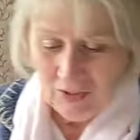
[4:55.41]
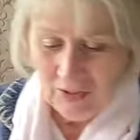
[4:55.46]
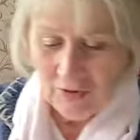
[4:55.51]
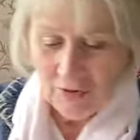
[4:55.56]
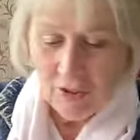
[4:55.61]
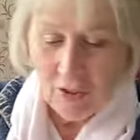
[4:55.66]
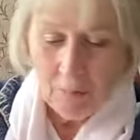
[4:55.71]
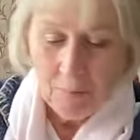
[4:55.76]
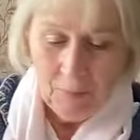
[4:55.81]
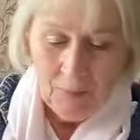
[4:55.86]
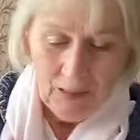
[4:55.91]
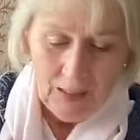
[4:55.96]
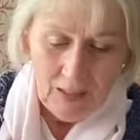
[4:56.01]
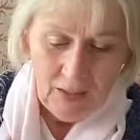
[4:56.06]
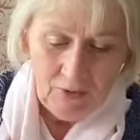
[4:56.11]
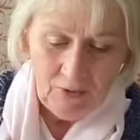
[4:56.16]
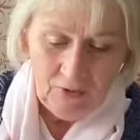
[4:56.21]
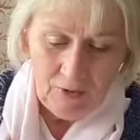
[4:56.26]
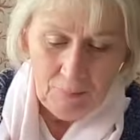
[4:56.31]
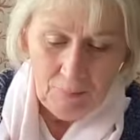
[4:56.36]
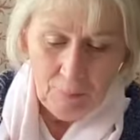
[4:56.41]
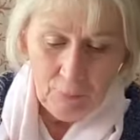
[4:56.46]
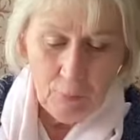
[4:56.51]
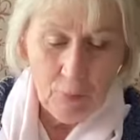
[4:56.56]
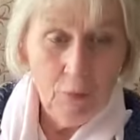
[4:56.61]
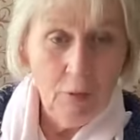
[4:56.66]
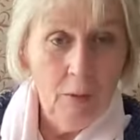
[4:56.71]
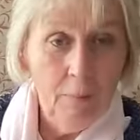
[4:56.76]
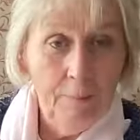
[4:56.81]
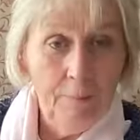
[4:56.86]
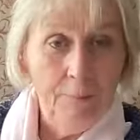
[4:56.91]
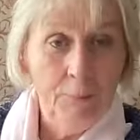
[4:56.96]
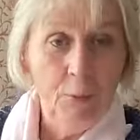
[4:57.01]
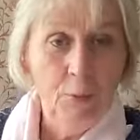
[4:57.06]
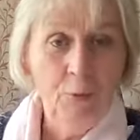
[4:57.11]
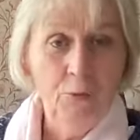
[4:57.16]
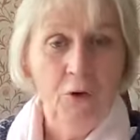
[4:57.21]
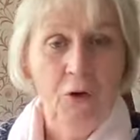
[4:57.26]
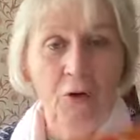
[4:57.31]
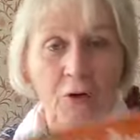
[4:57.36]
So a simple
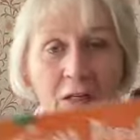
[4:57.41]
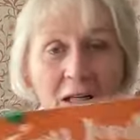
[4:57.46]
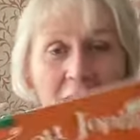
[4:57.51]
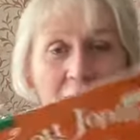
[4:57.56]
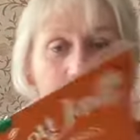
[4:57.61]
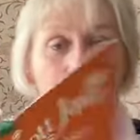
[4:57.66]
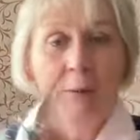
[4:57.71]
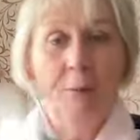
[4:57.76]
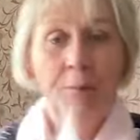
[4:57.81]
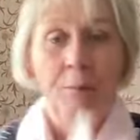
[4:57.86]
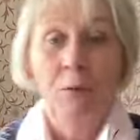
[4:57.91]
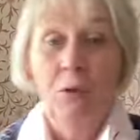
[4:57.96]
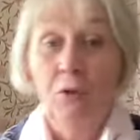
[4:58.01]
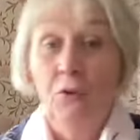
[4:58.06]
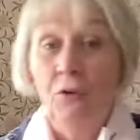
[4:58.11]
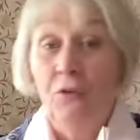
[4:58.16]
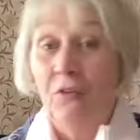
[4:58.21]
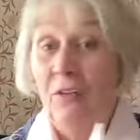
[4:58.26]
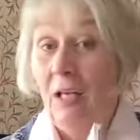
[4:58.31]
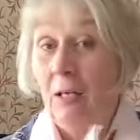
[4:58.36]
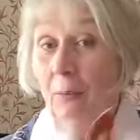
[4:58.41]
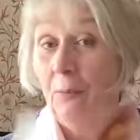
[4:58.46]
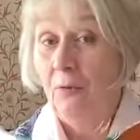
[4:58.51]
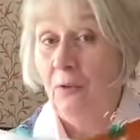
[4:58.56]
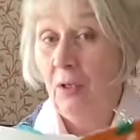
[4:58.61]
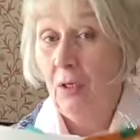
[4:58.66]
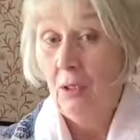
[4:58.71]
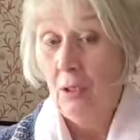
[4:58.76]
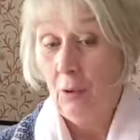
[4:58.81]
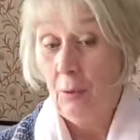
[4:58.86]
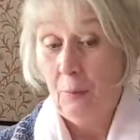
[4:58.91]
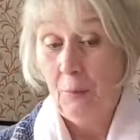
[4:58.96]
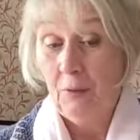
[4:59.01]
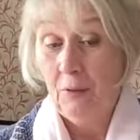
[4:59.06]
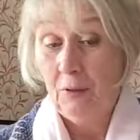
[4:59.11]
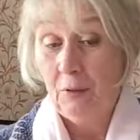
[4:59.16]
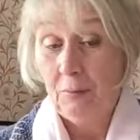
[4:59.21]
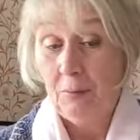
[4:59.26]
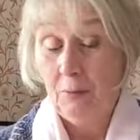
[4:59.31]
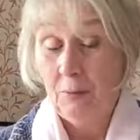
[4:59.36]
bulldog clip just helps it open
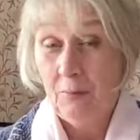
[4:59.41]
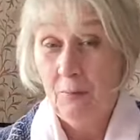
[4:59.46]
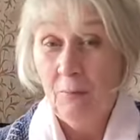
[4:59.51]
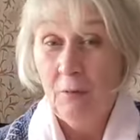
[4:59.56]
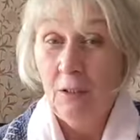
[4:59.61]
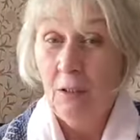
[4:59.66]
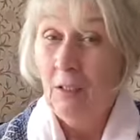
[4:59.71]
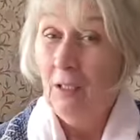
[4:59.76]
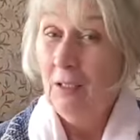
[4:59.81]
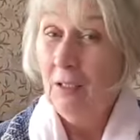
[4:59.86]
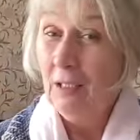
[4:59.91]
up. And